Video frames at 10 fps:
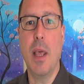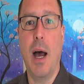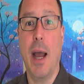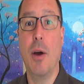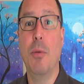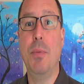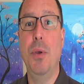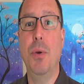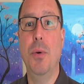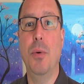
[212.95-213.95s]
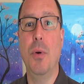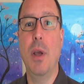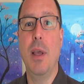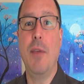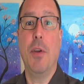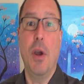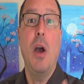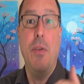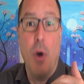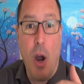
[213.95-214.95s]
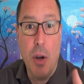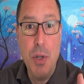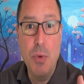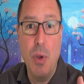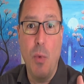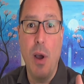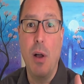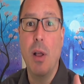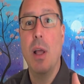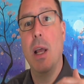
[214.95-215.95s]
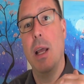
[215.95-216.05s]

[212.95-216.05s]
I hope if you are doing well,